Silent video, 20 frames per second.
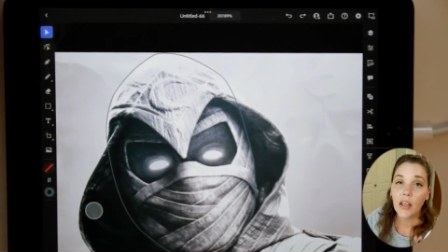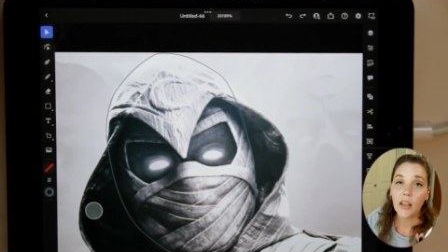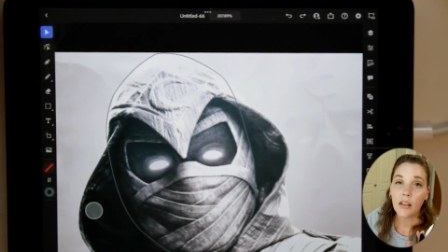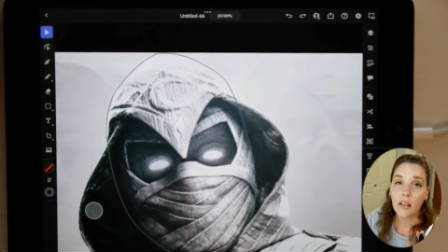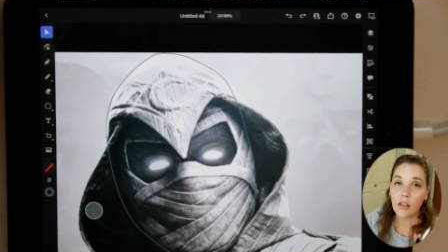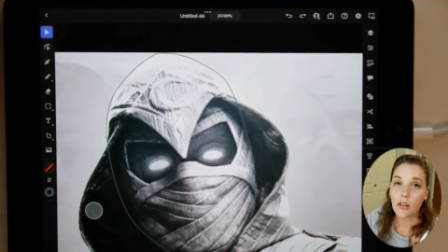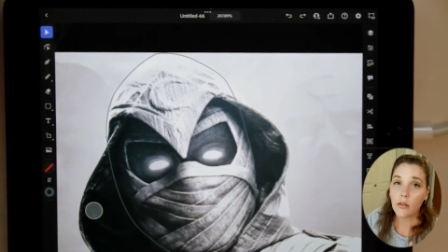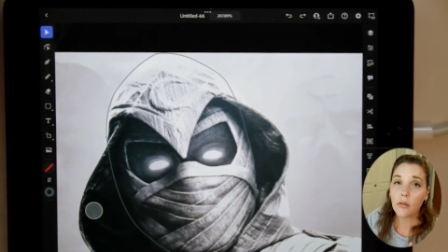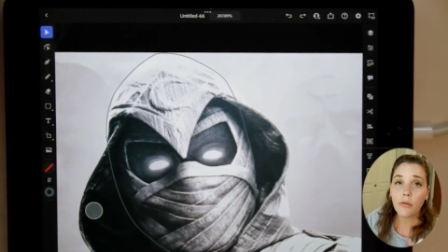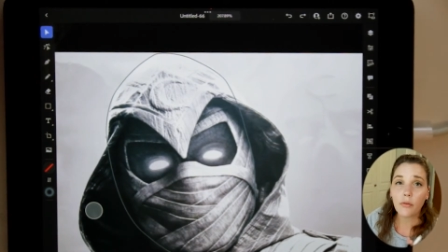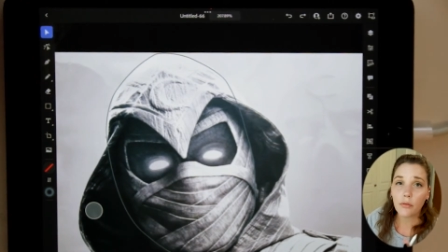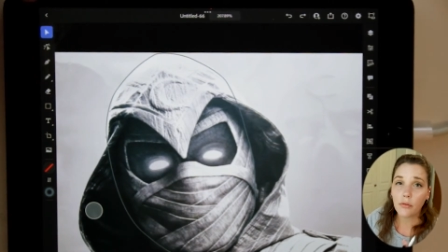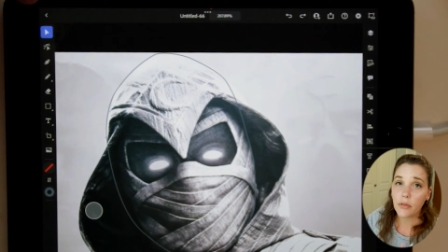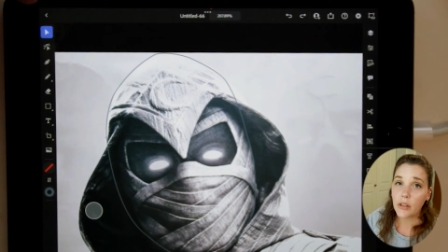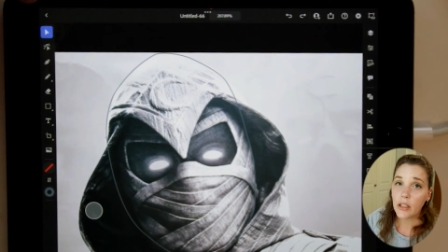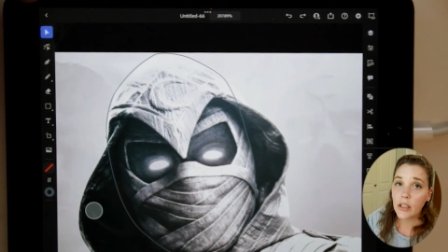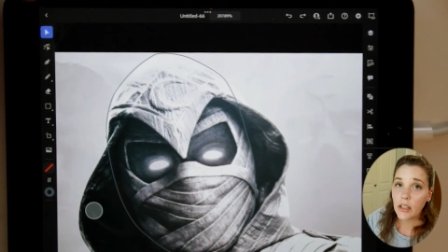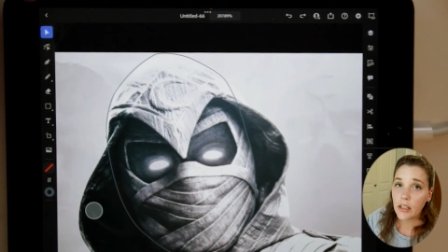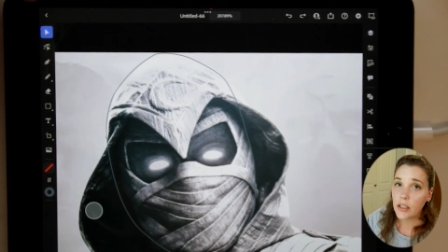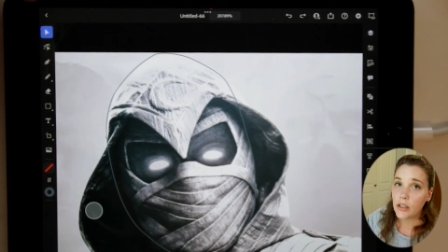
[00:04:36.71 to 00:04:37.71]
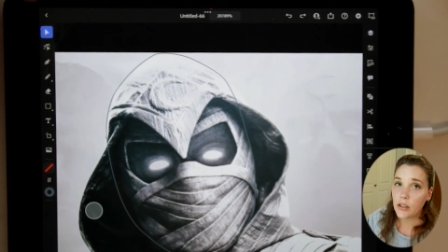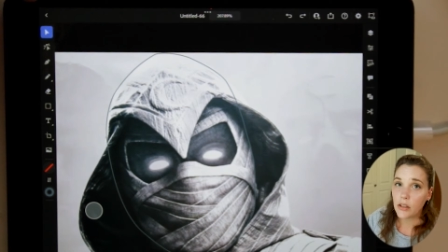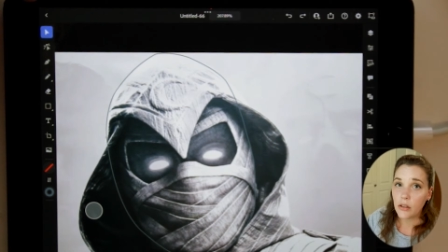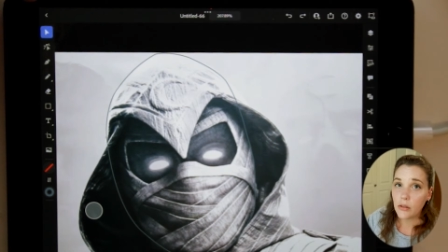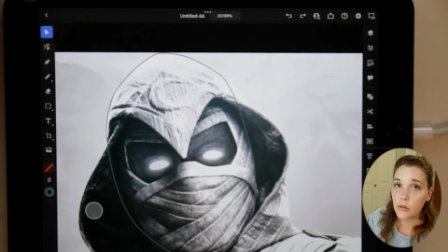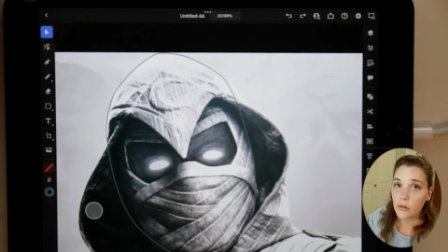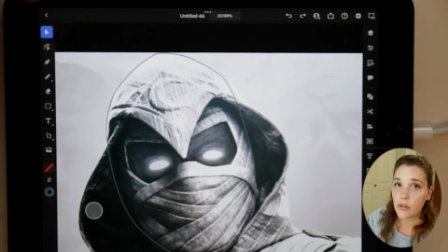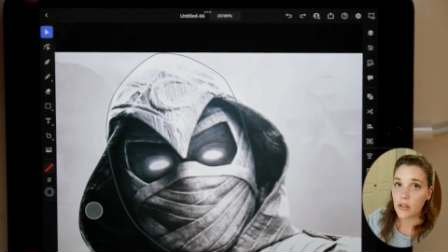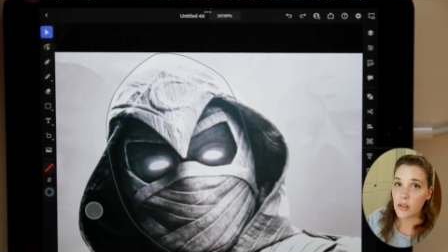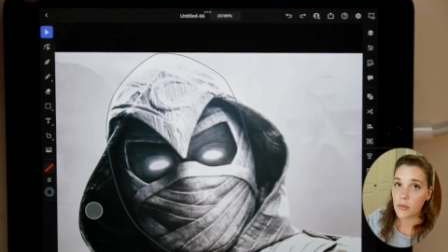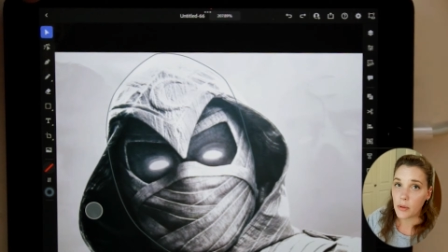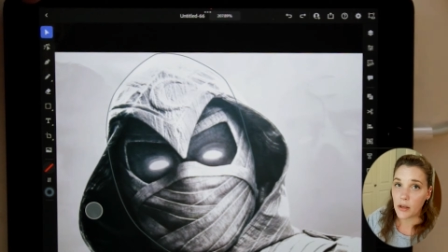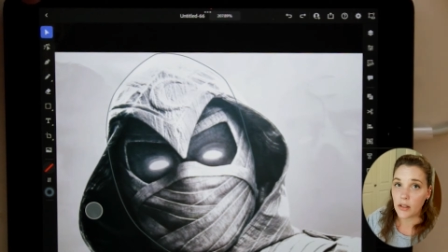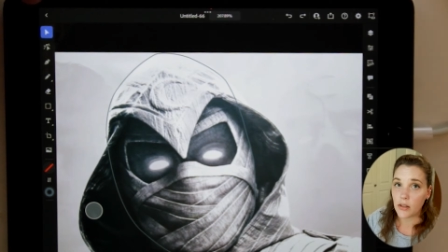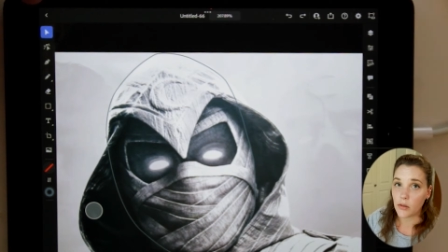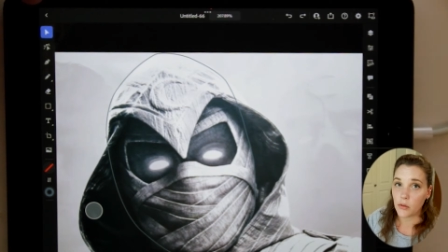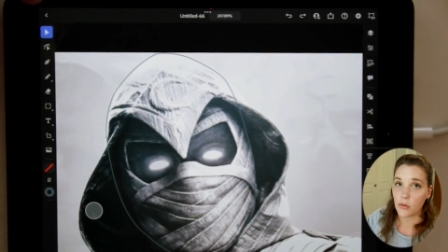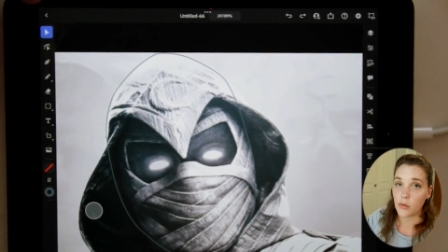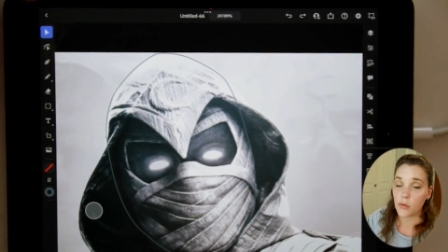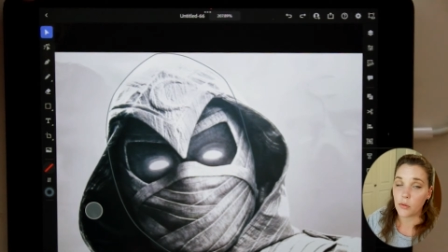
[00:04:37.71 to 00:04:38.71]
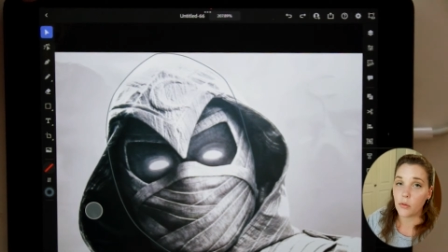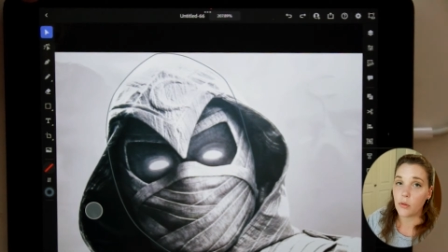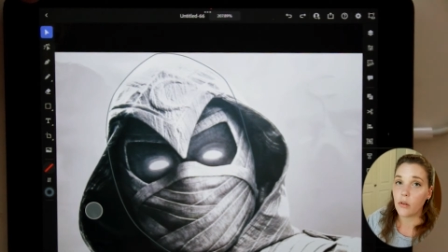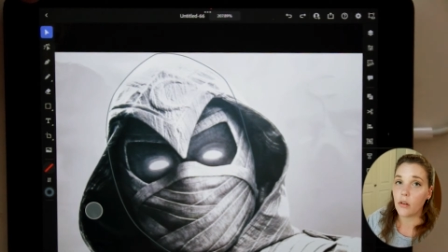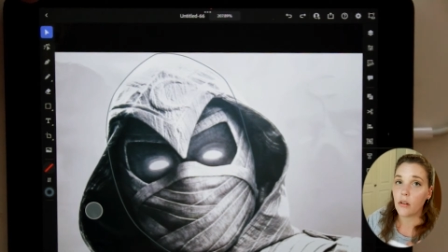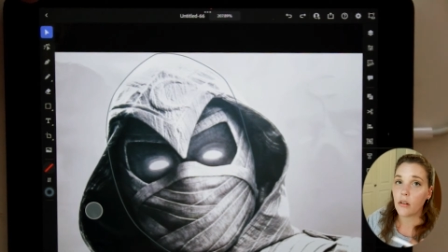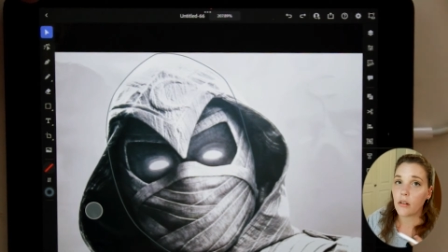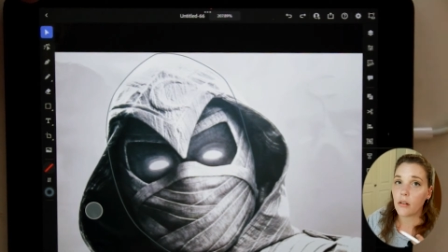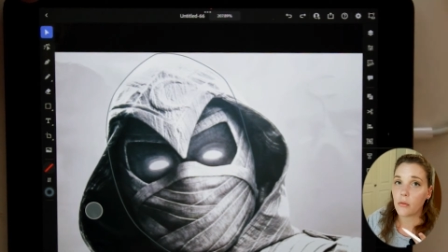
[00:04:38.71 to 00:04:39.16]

They don't really use the pencil tool